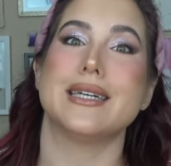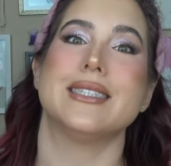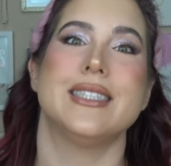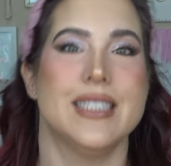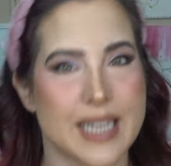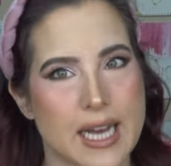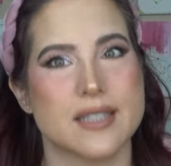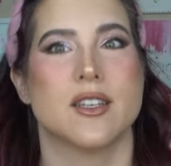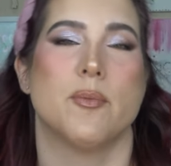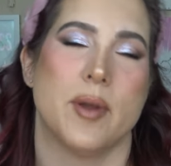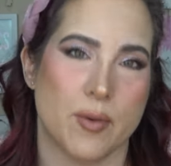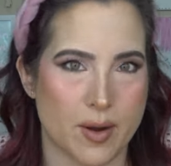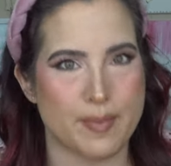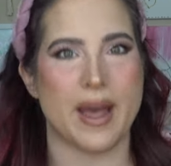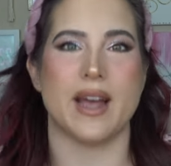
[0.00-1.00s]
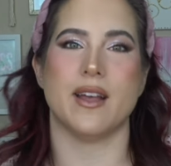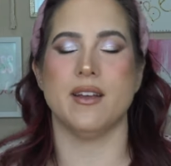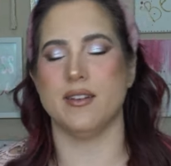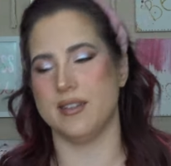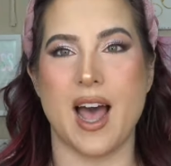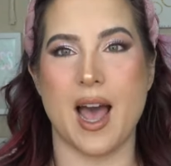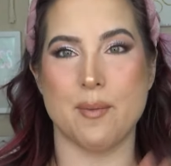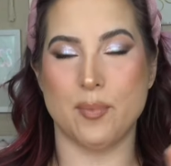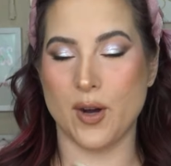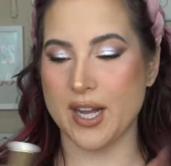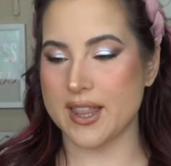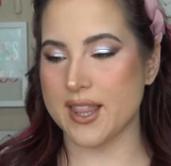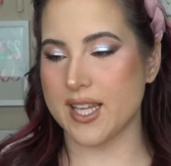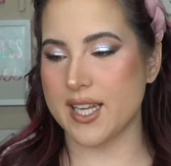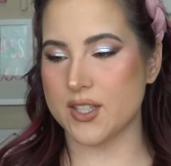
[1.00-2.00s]
Yes, I'll be right back. I
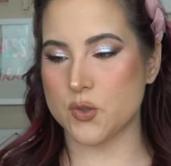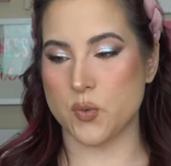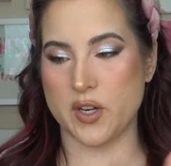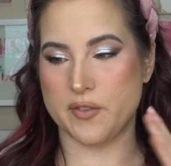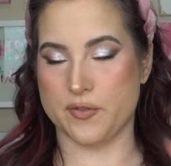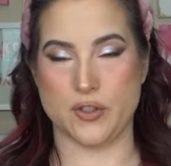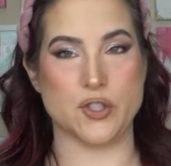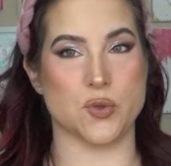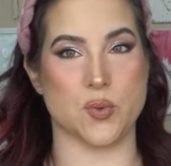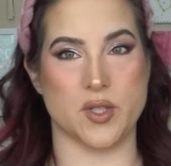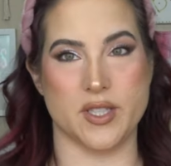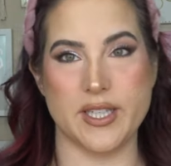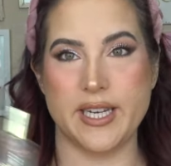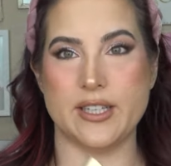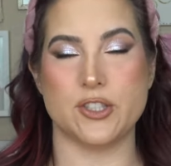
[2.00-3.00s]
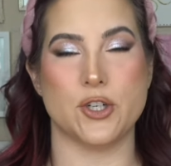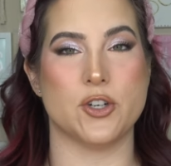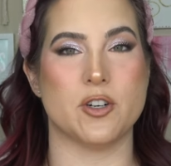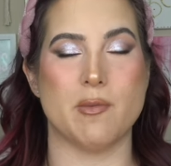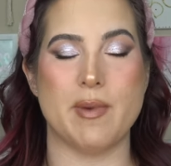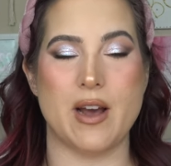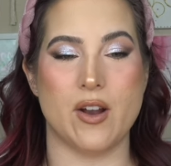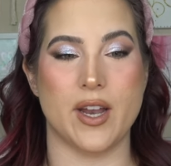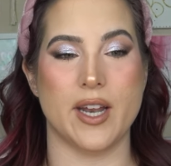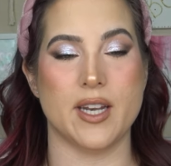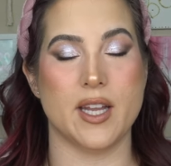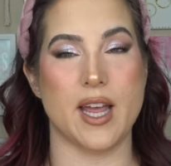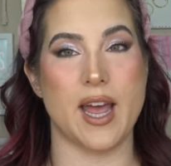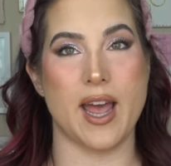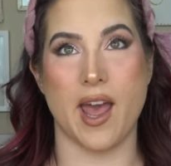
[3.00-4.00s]
bought this when it first released, heard about
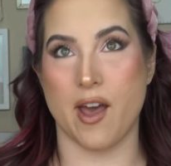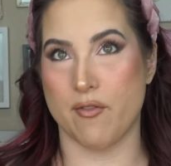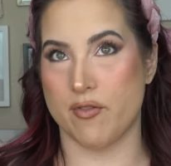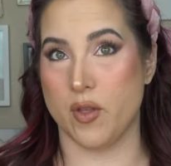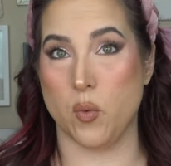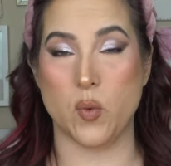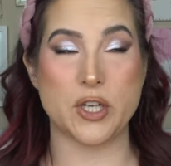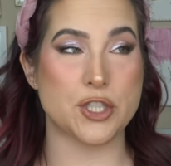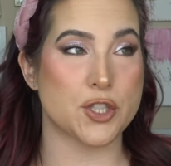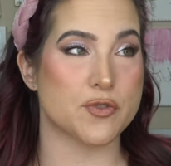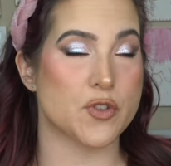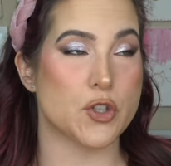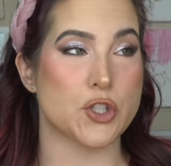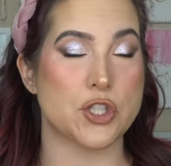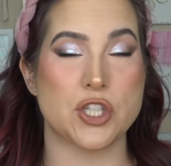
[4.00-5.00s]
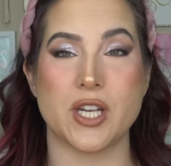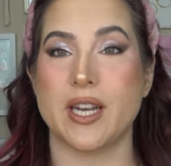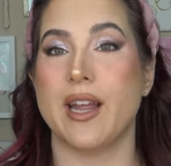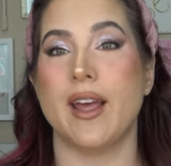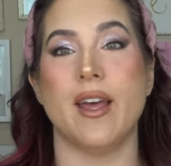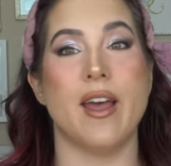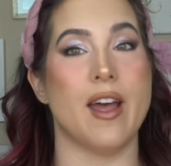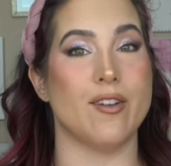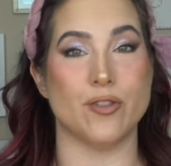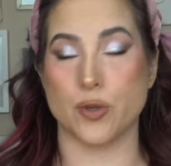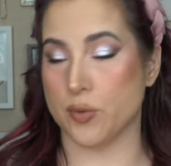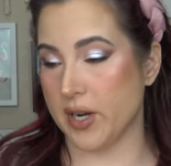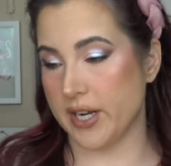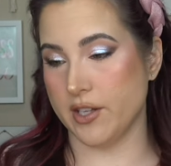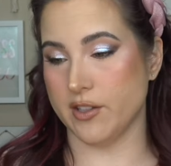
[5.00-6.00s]
it, have the winter version, have
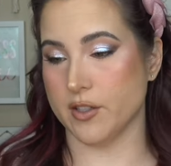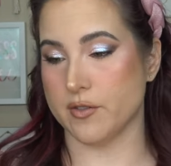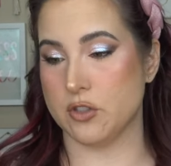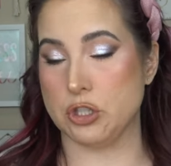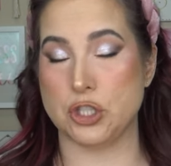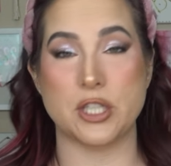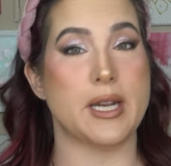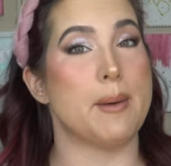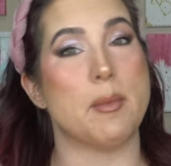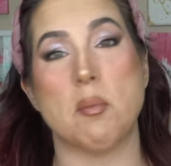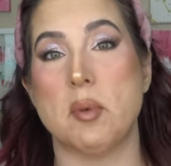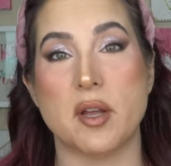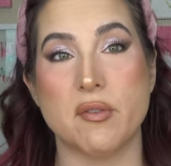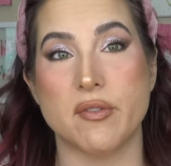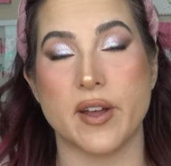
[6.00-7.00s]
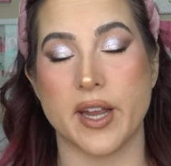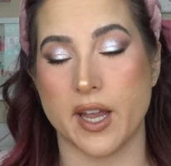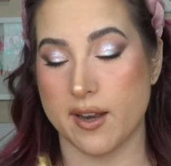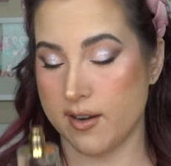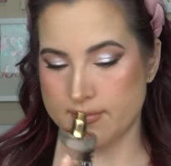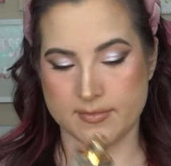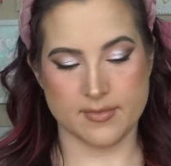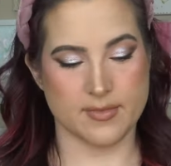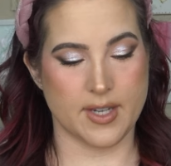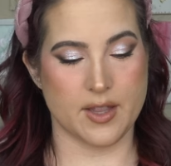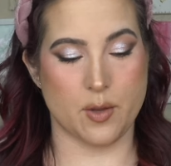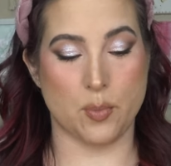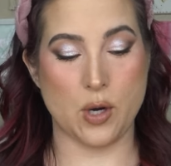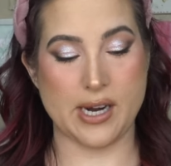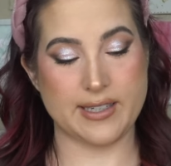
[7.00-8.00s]
the regular version. I'm a big fan.
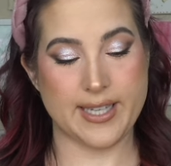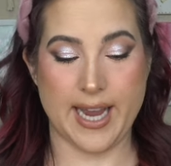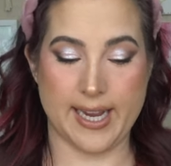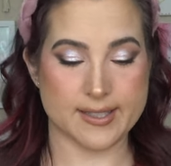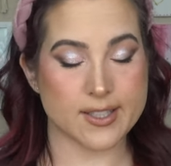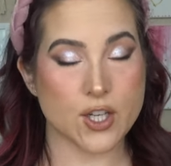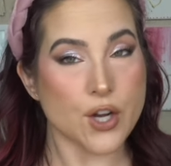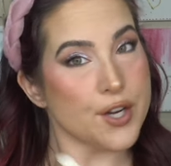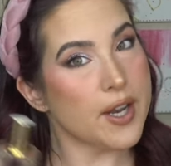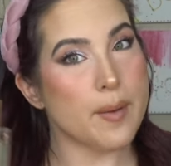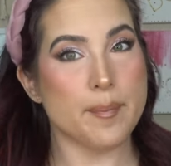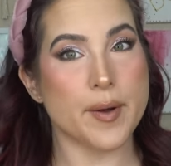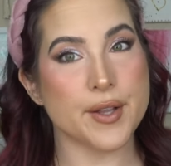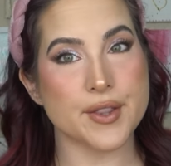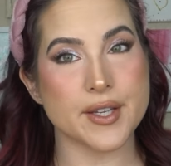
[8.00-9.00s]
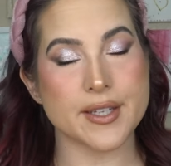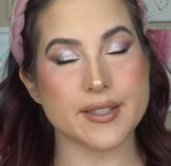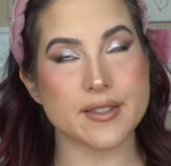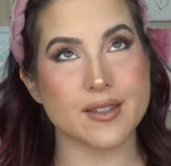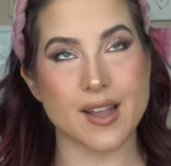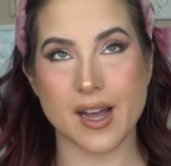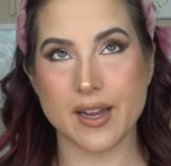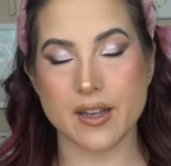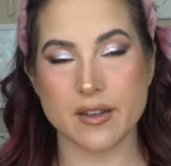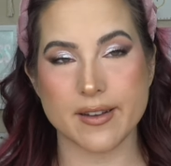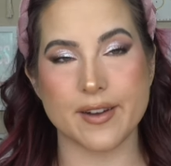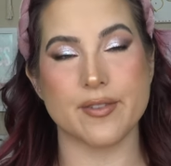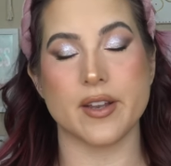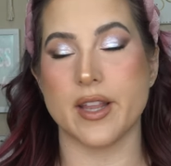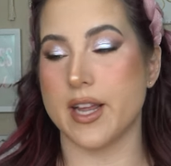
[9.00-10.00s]
The price has gone up on this, like
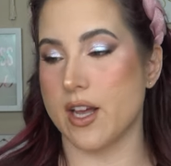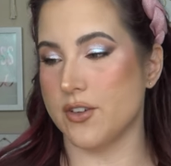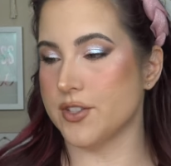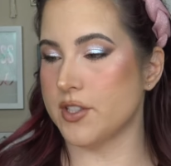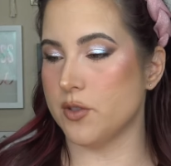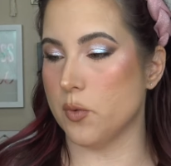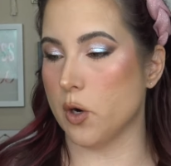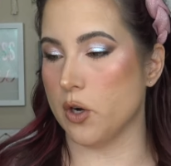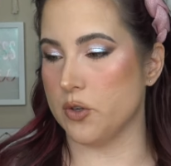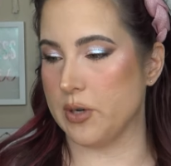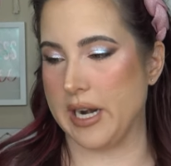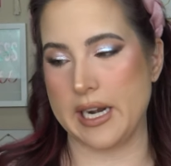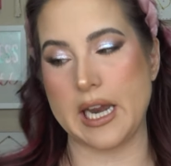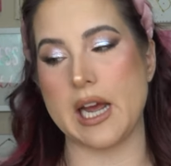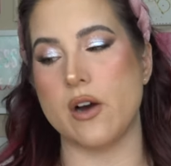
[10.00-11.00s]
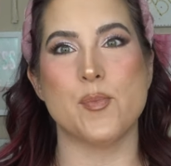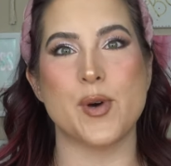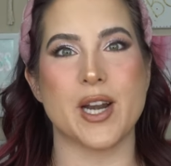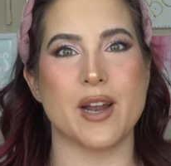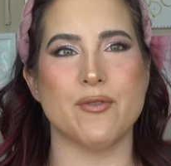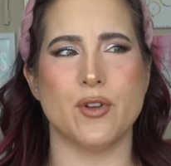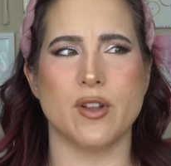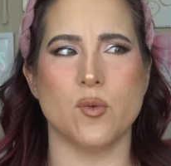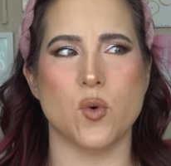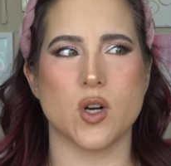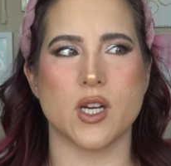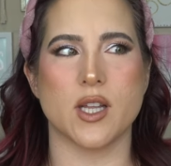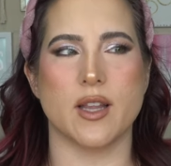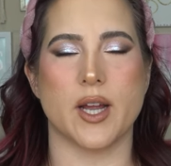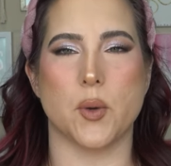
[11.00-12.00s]
everything else in the world right now, but I've only
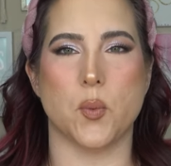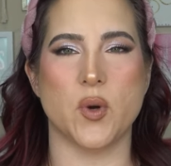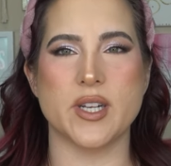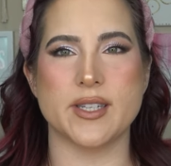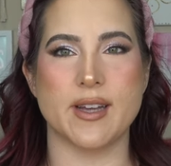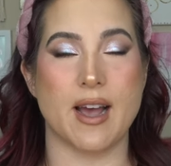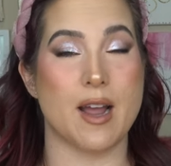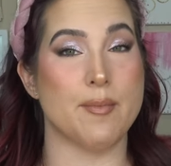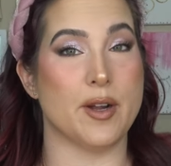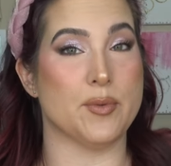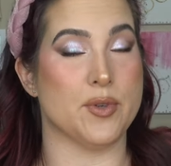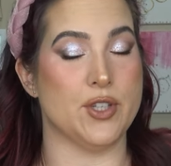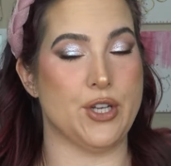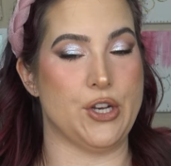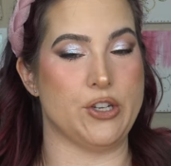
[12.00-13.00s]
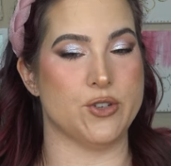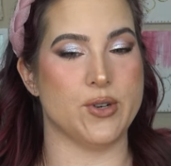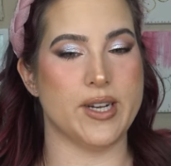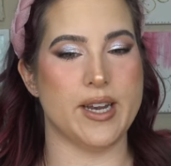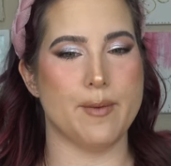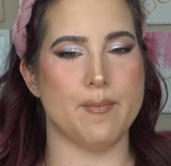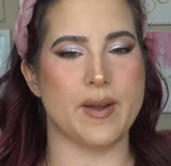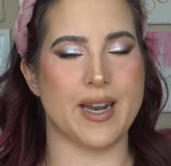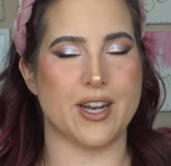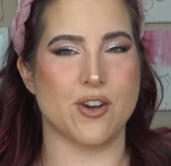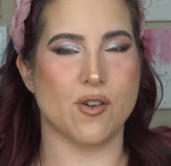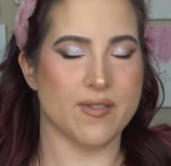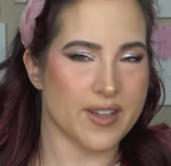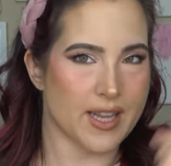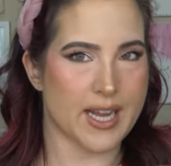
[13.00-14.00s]
worn it like one time. I really enjoyed it, but I
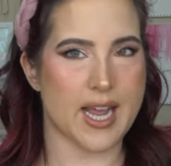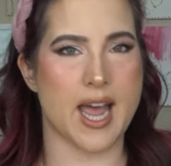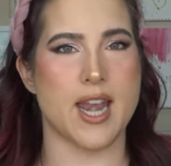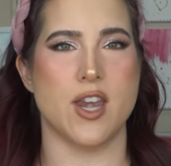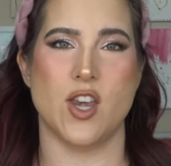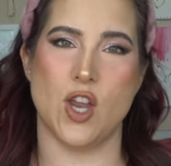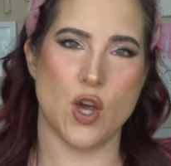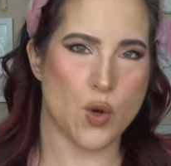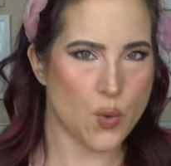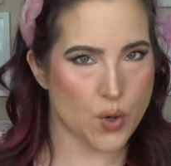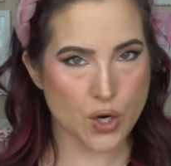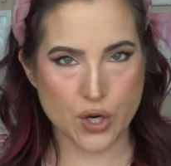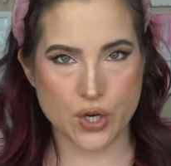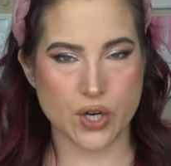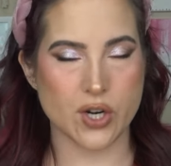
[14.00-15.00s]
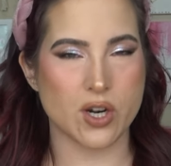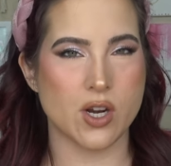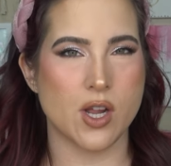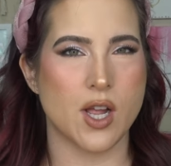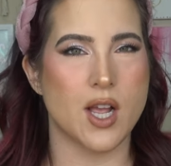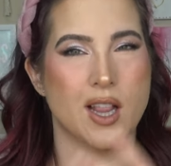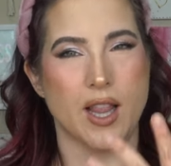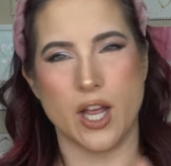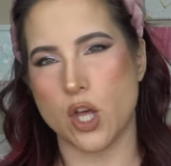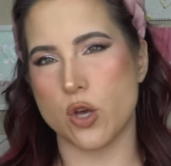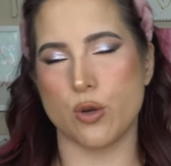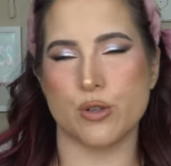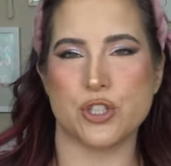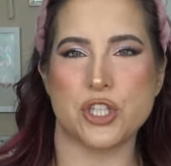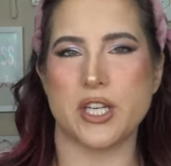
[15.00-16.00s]
don't feel like I know her, like
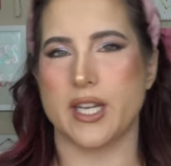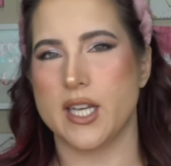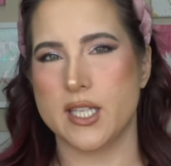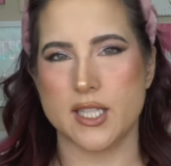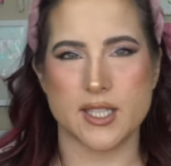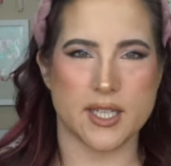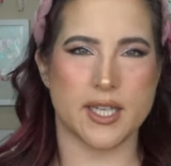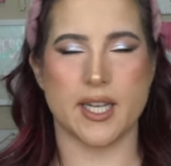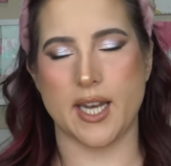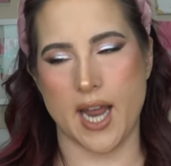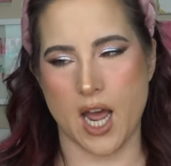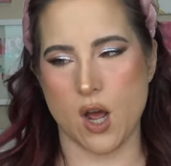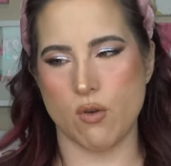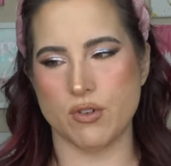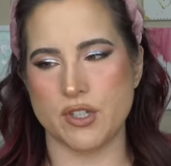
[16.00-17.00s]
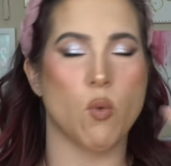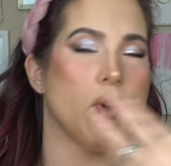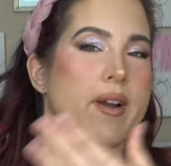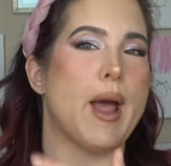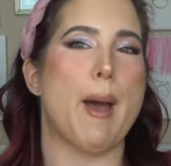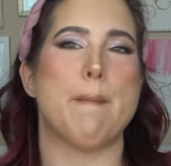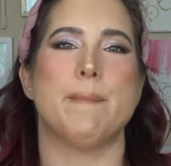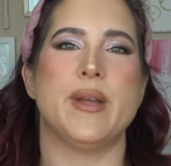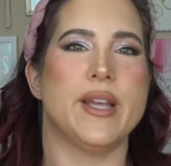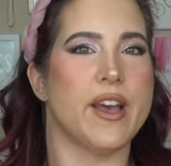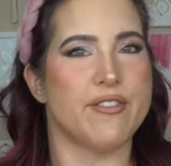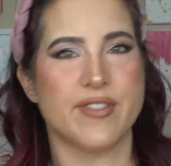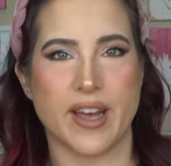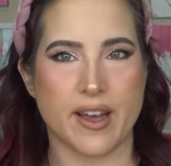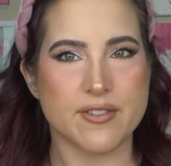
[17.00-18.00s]
who she is in and out. We're not
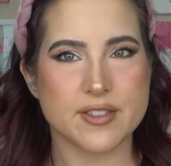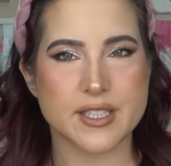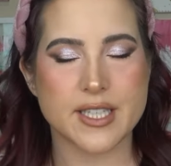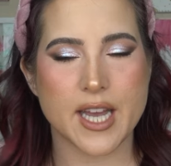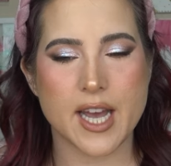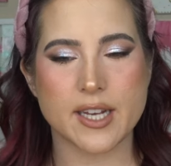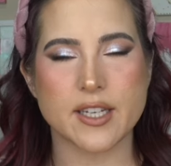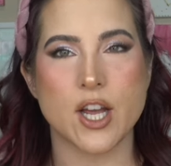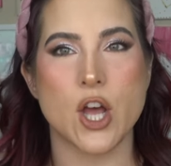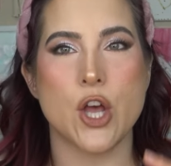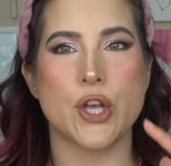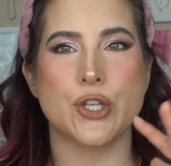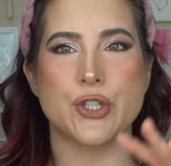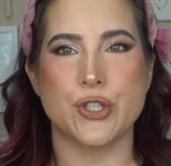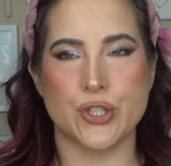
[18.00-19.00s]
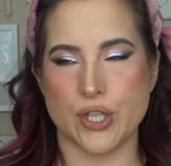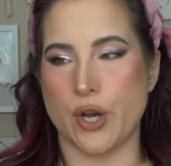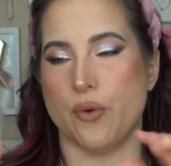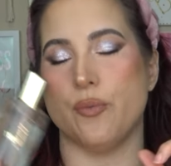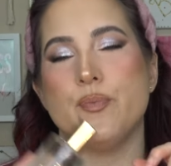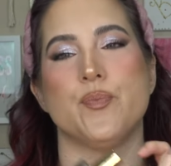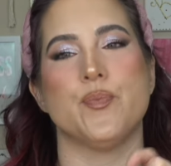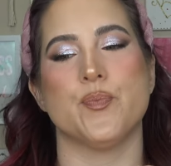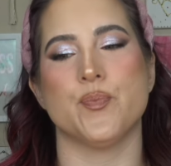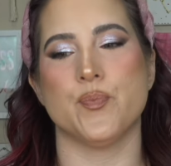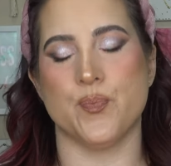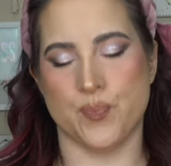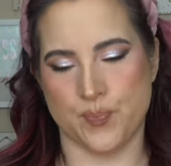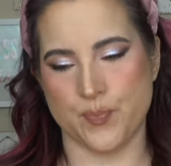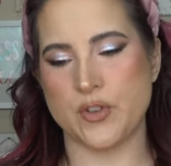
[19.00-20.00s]
BFFs yet, so
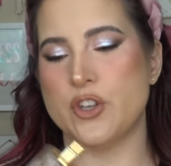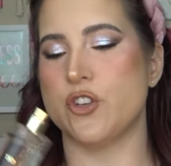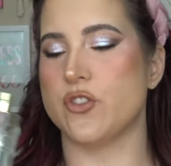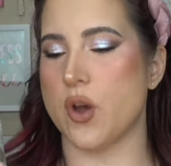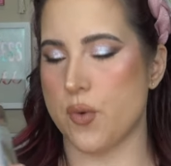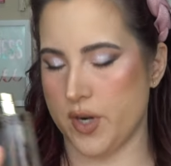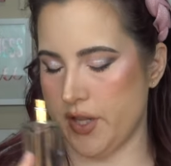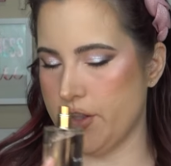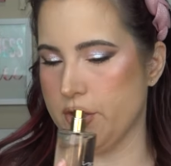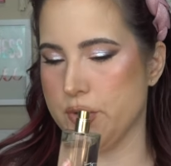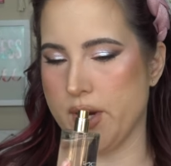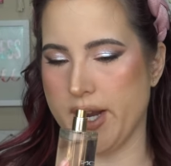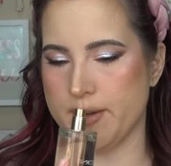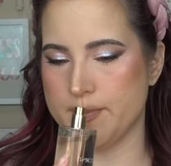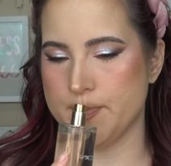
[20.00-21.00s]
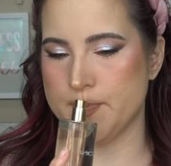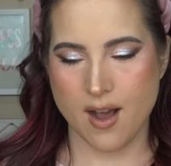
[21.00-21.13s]
she's going in the tray.